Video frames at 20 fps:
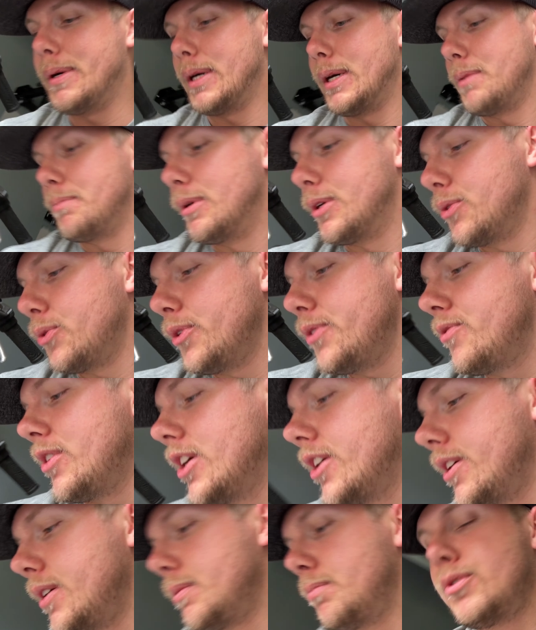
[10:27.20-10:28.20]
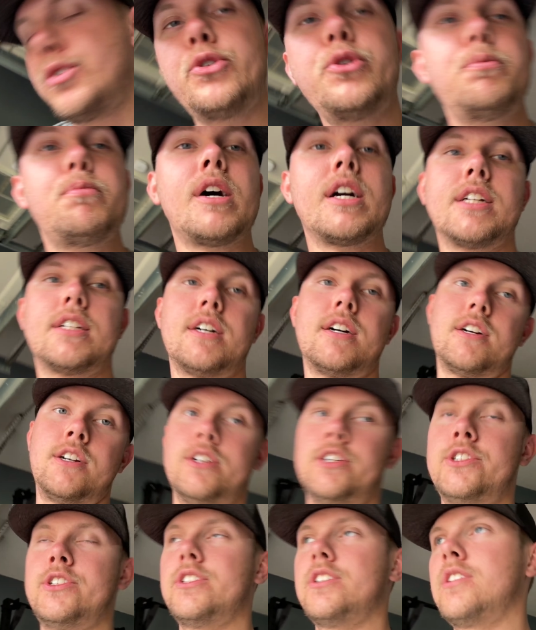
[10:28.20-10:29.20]
But we've aired up 2 bike
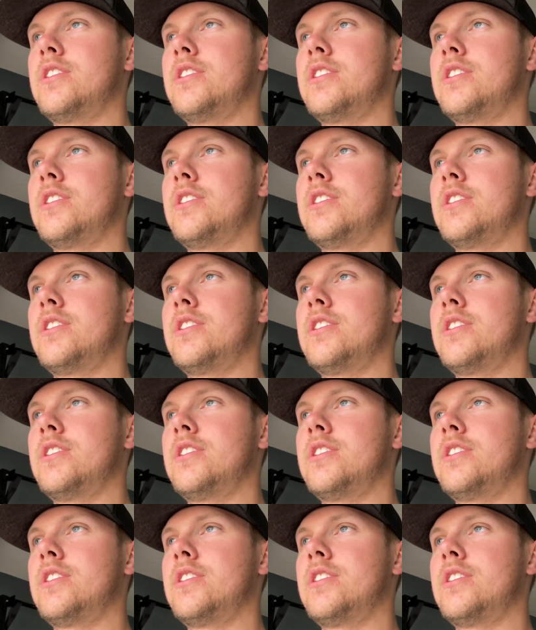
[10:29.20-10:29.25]
tires,